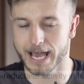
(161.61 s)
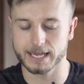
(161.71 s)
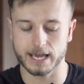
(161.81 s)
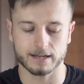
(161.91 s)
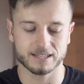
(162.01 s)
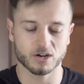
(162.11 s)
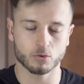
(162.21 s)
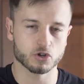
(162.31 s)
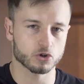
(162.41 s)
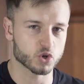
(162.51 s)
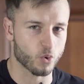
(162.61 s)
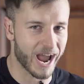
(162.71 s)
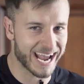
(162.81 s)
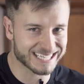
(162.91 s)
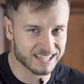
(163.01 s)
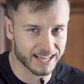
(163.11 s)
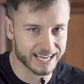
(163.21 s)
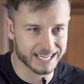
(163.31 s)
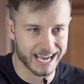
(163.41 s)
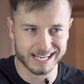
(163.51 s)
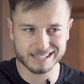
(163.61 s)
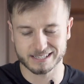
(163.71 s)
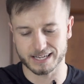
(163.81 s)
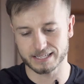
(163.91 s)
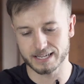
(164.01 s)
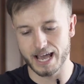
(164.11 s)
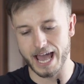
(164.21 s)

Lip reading: Again, there was also azelaic acid